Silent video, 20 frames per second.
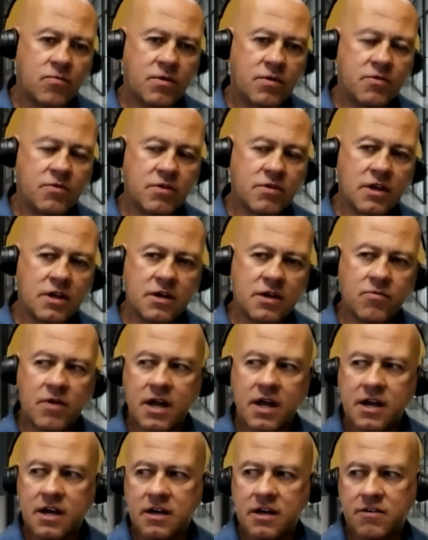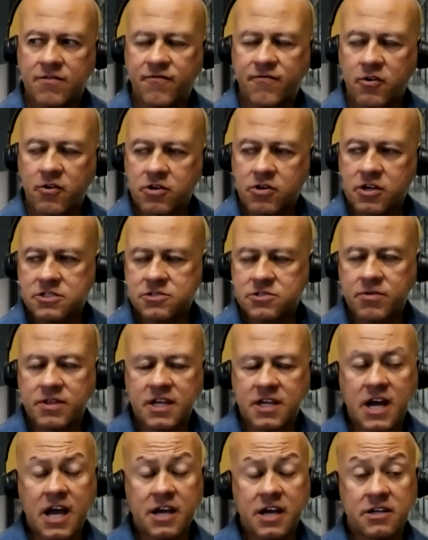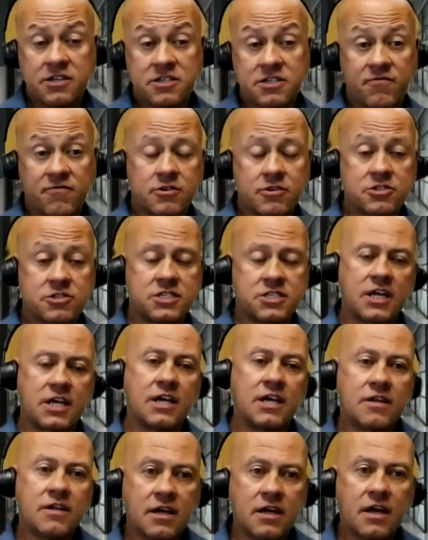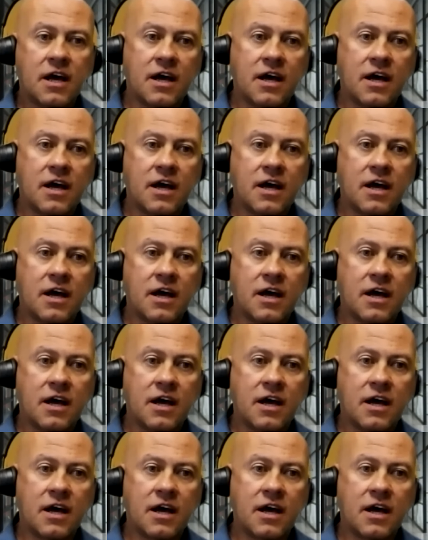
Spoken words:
we really want to focus with an eye on diversity.